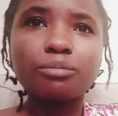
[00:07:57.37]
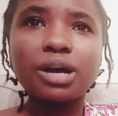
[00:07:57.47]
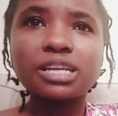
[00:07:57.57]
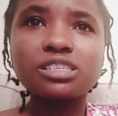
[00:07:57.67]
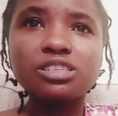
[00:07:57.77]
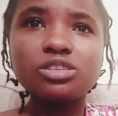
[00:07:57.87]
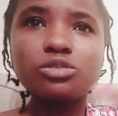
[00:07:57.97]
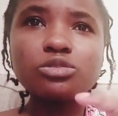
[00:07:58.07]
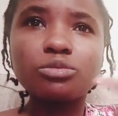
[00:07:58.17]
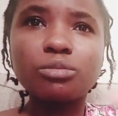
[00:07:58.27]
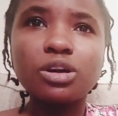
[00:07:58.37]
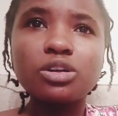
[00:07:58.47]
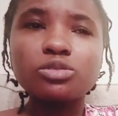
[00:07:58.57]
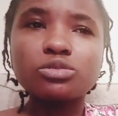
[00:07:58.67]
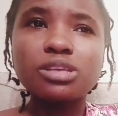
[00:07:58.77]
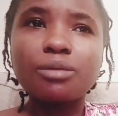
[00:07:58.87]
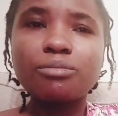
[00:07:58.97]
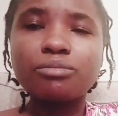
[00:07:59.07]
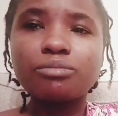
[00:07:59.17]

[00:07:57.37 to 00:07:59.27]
but due to some